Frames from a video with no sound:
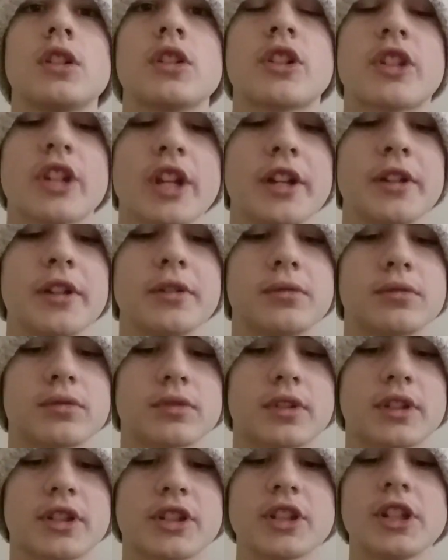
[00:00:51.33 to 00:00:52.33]
So,
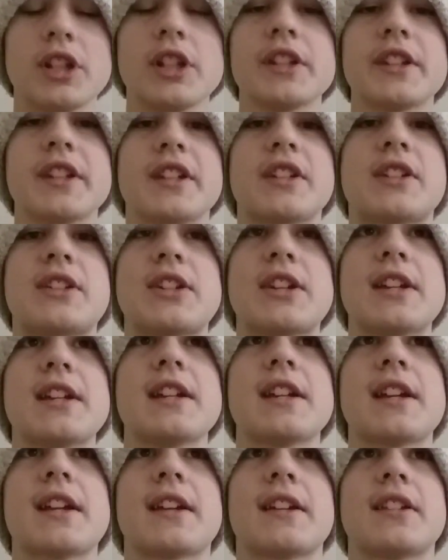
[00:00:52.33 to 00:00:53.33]
the start of this
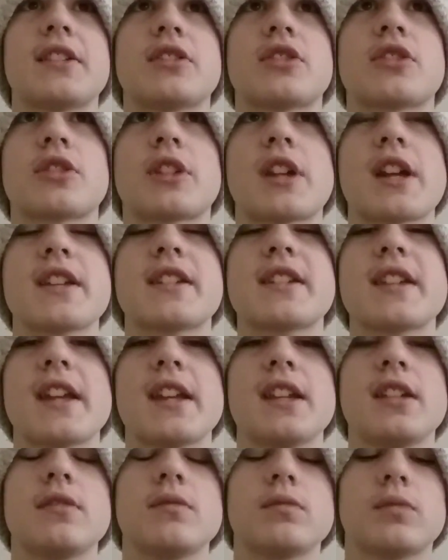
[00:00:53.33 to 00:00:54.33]
year, should I
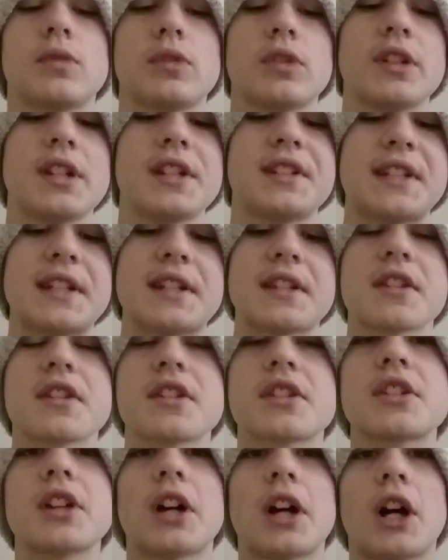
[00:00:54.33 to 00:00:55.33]
say, it didn't
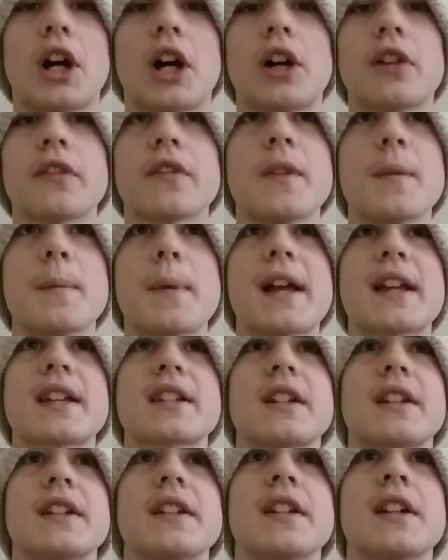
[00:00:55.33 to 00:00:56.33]
start off the
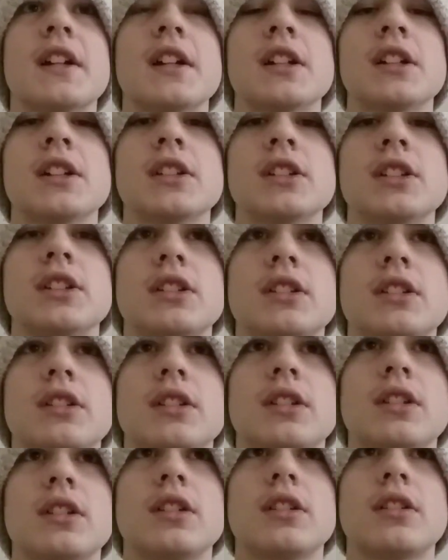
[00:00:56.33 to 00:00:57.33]
best. Like,
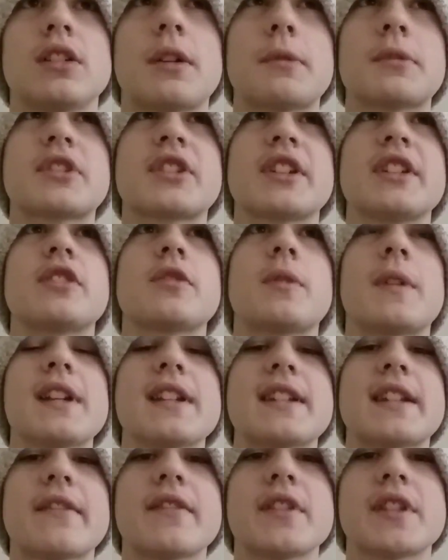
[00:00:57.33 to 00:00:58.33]
I would say
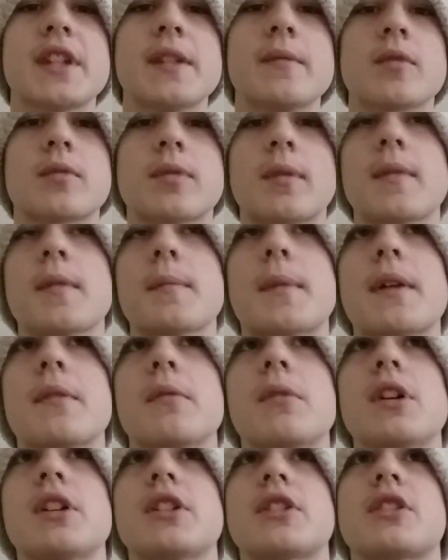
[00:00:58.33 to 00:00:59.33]
2017 was probably my
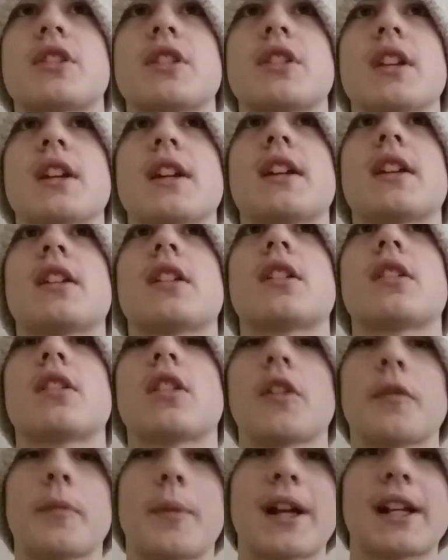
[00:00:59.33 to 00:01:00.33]
worst year
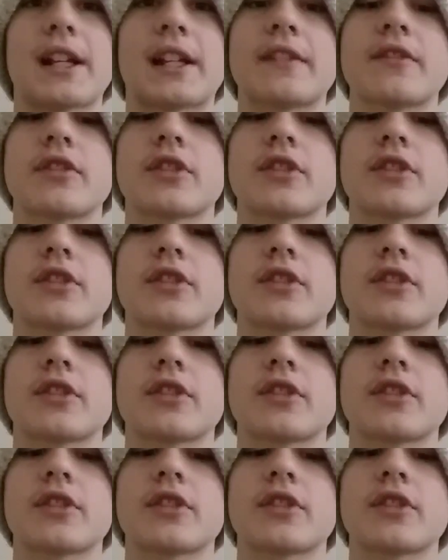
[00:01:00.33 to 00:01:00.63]
of my life